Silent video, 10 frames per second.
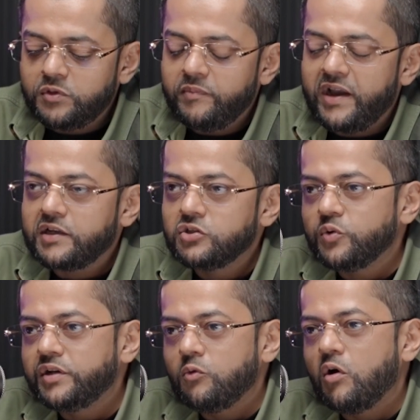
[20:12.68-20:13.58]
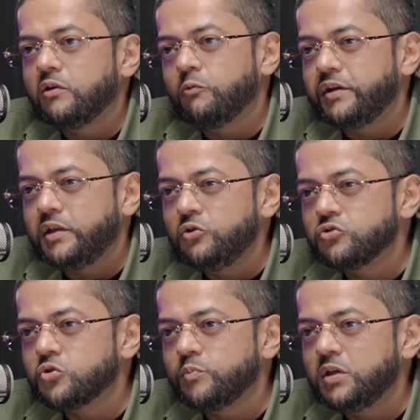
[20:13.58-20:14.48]
me back in 21 when he
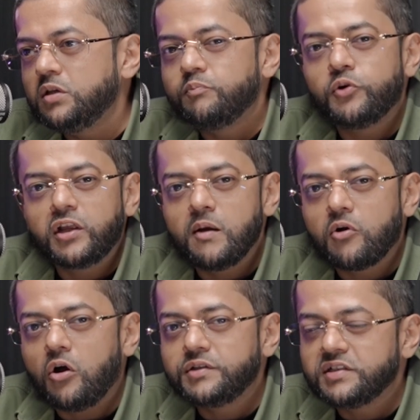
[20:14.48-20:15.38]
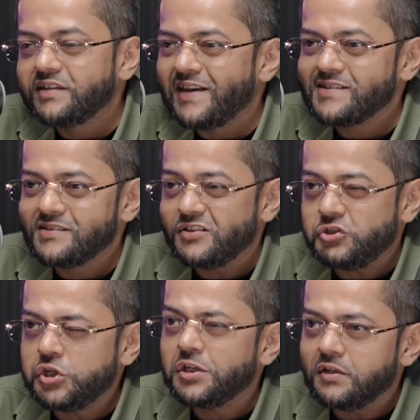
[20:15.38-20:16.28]
used to be putting up content as the
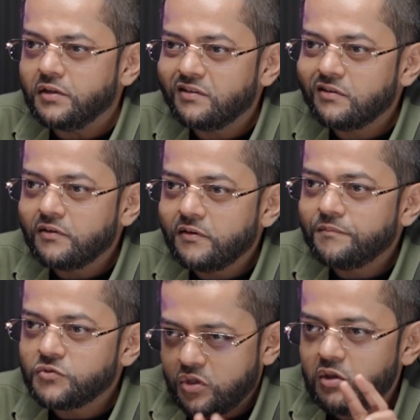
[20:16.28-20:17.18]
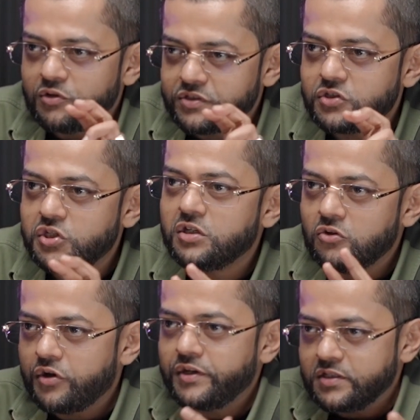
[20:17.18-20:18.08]
Jinn. So he was a Jinn
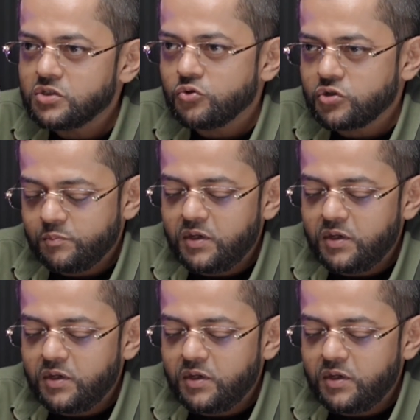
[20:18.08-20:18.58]
on his social